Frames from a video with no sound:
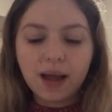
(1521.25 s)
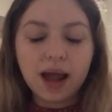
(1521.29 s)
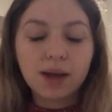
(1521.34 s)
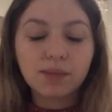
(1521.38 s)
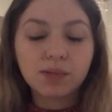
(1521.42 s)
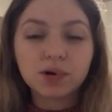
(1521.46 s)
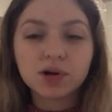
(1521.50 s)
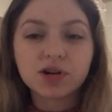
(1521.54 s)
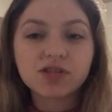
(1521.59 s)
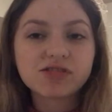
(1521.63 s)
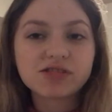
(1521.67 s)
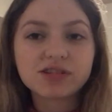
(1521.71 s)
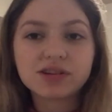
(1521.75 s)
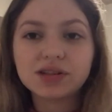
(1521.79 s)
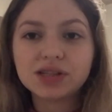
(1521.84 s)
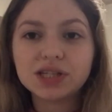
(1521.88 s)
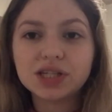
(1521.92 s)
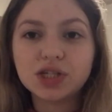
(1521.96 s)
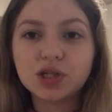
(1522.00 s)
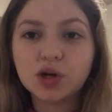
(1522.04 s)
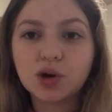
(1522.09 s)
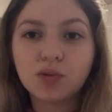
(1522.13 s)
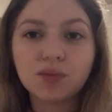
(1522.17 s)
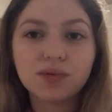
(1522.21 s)
I
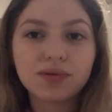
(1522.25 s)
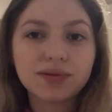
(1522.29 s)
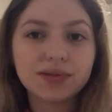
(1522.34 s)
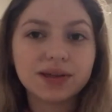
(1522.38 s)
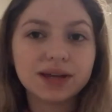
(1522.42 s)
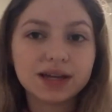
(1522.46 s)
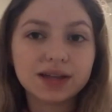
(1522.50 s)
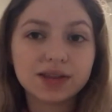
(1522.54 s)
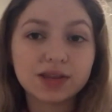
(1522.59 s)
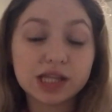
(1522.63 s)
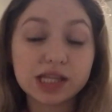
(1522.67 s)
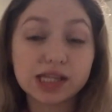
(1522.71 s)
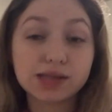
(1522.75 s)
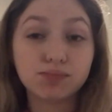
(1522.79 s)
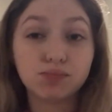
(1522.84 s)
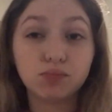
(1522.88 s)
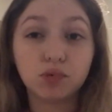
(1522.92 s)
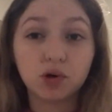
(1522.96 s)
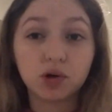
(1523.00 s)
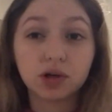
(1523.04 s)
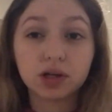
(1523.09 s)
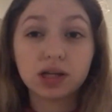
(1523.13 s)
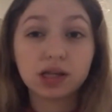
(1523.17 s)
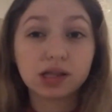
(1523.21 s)
personally don't think this
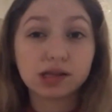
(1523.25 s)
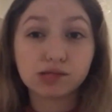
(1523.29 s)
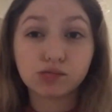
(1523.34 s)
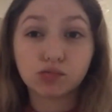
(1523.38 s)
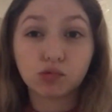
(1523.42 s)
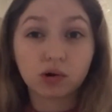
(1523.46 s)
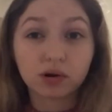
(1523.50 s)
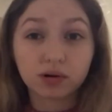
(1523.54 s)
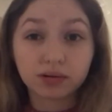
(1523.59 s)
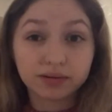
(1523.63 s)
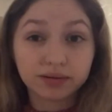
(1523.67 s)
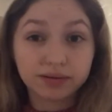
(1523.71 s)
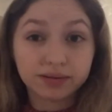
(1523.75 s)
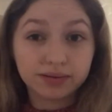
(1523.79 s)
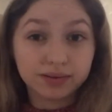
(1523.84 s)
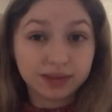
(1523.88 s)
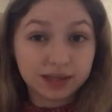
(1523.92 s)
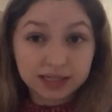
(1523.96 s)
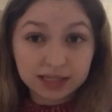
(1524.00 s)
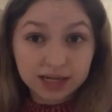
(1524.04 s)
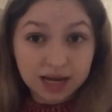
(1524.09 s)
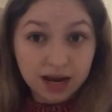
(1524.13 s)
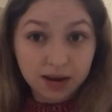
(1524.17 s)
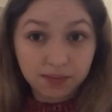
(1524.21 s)
book is worth
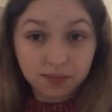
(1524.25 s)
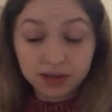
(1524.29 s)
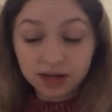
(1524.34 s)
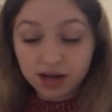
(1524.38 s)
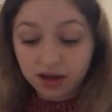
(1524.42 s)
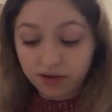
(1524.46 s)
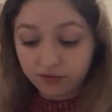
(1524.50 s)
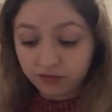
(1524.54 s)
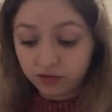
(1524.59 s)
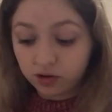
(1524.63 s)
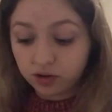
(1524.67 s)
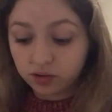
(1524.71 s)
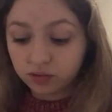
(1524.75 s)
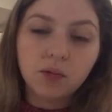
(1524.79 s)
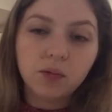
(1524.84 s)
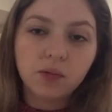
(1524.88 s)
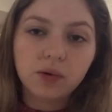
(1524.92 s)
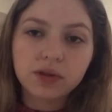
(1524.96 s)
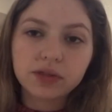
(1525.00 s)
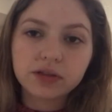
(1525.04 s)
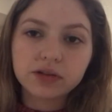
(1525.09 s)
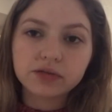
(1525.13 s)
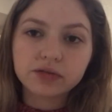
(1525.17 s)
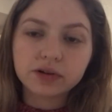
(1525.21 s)
the time and effort.
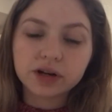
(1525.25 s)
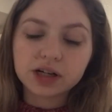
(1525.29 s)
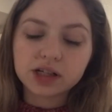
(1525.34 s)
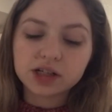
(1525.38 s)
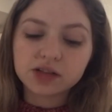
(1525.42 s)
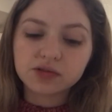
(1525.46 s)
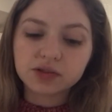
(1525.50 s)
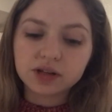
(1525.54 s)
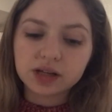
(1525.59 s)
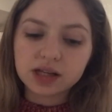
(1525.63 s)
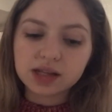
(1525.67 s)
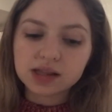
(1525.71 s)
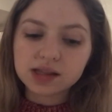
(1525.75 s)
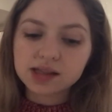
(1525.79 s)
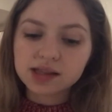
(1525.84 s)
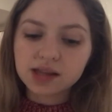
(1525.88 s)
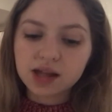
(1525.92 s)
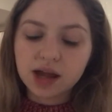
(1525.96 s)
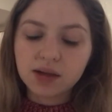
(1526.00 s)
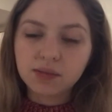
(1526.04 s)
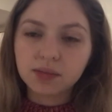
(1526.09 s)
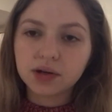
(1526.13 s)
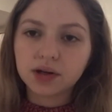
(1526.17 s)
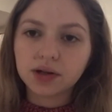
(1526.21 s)
With a fresh face,
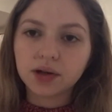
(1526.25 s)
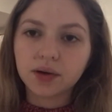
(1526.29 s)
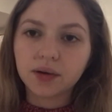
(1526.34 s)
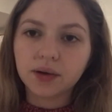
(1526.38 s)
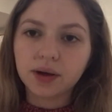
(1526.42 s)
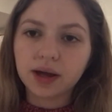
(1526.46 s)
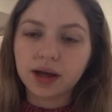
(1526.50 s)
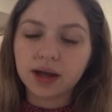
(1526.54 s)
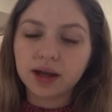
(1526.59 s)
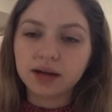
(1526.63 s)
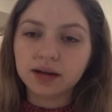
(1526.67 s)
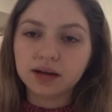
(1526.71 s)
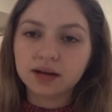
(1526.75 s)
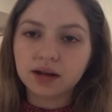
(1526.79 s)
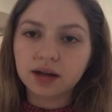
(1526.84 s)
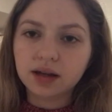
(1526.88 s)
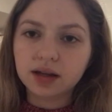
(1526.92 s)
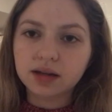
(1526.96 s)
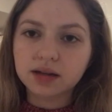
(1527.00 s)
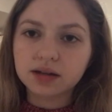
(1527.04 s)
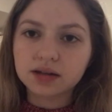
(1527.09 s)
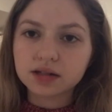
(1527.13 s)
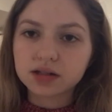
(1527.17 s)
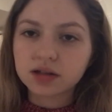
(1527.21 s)
I'm gonna go ahead
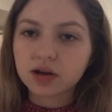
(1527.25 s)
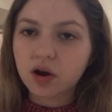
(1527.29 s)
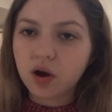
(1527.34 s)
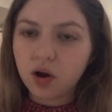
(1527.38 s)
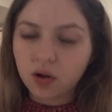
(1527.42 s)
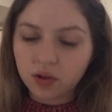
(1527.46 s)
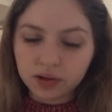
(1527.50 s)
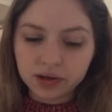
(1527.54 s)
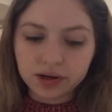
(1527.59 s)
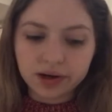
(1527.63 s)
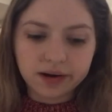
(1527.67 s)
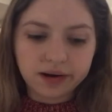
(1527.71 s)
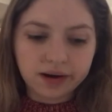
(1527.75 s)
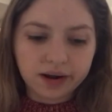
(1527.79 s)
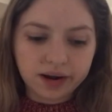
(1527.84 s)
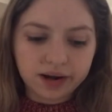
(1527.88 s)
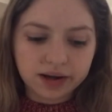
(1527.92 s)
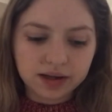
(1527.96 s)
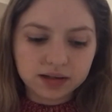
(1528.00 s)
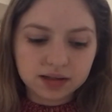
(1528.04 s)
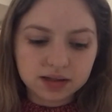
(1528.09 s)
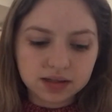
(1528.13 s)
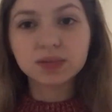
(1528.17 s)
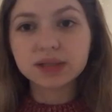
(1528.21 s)
and call it a
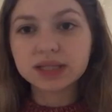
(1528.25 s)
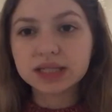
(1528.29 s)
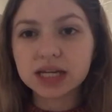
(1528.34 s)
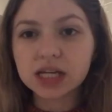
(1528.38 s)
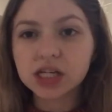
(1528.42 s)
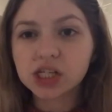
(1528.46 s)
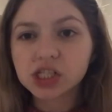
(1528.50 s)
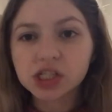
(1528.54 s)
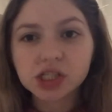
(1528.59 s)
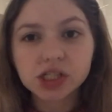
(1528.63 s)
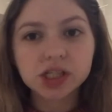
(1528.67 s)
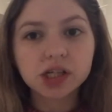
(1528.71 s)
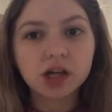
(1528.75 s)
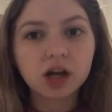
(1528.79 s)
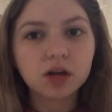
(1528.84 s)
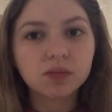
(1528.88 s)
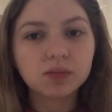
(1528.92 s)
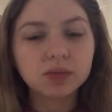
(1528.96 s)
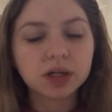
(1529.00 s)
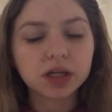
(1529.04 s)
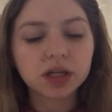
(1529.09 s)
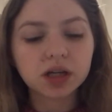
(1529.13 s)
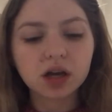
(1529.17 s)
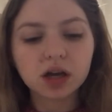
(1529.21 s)
night. Potentially I'll
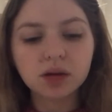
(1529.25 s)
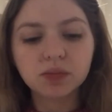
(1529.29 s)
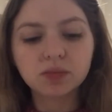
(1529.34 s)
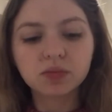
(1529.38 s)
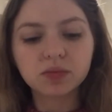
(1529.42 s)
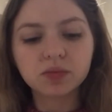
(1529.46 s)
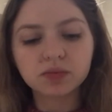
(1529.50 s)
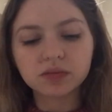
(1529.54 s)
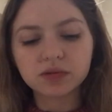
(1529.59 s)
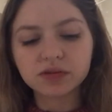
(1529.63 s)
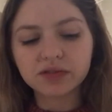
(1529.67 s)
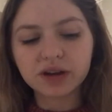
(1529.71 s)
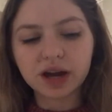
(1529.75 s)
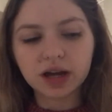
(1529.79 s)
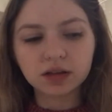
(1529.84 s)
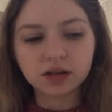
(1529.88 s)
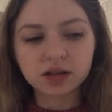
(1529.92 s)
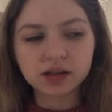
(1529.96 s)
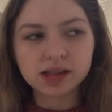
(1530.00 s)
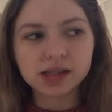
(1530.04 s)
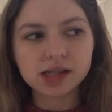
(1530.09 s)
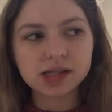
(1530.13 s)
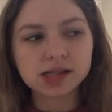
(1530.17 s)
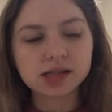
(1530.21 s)
pick up The
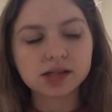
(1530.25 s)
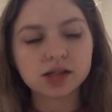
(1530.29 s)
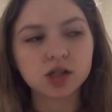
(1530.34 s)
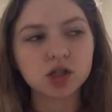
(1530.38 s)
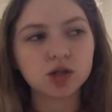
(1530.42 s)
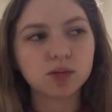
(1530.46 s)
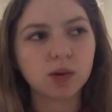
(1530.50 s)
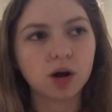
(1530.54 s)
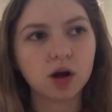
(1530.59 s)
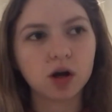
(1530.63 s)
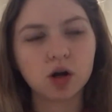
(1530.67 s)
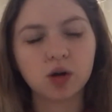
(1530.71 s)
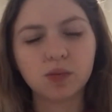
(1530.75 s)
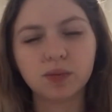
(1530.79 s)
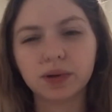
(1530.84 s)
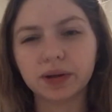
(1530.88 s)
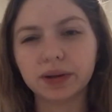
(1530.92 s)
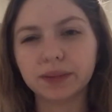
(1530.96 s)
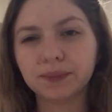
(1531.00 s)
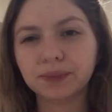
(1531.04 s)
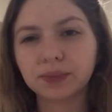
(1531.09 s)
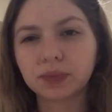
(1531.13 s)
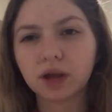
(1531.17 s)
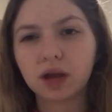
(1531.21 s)
Violent Season tomorrow,
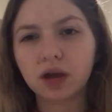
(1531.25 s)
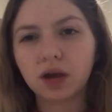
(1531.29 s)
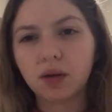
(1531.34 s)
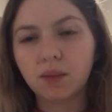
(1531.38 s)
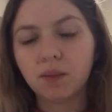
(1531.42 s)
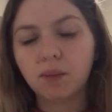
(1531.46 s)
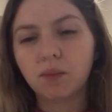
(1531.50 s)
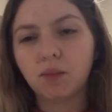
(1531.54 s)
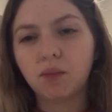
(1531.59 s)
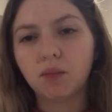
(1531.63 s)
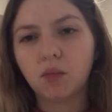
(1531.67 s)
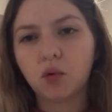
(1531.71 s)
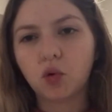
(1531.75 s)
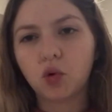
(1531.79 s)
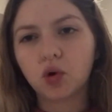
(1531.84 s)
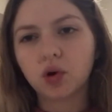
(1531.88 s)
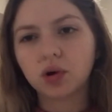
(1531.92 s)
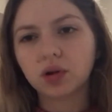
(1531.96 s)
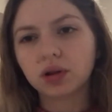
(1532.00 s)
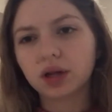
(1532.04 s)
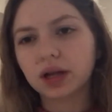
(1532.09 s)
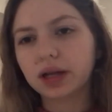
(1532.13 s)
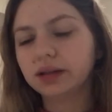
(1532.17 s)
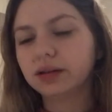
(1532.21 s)
but
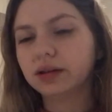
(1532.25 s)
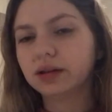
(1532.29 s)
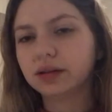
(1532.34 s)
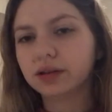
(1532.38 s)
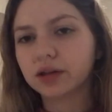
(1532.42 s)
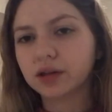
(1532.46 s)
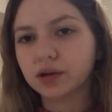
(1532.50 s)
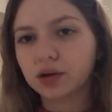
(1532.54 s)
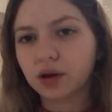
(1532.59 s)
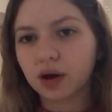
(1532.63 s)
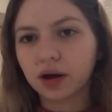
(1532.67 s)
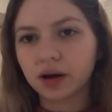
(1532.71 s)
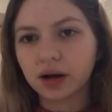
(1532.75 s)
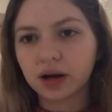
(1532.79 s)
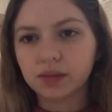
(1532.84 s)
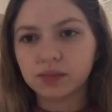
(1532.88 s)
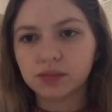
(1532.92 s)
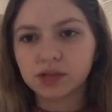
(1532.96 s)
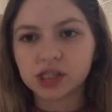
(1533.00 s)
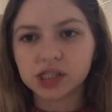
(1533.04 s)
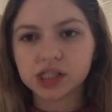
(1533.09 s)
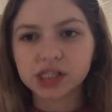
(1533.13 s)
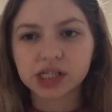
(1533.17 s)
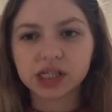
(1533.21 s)
more likely than not,
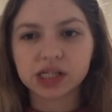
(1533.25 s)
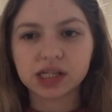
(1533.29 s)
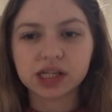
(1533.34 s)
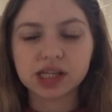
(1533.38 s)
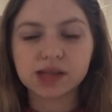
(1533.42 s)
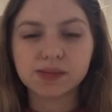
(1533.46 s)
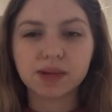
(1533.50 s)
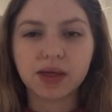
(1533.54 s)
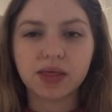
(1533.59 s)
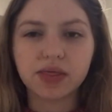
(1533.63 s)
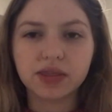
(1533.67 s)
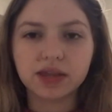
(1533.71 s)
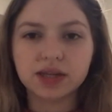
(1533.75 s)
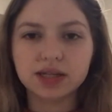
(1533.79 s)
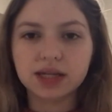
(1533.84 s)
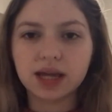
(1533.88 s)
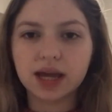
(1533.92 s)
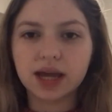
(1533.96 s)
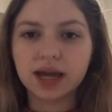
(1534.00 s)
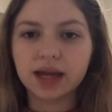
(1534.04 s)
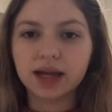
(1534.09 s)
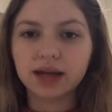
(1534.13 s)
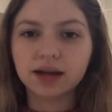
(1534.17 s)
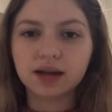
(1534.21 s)
I'm just gonna spend the
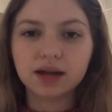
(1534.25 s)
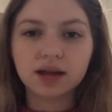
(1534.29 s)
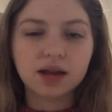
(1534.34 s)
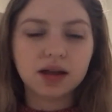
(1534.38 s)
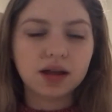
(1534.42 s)
day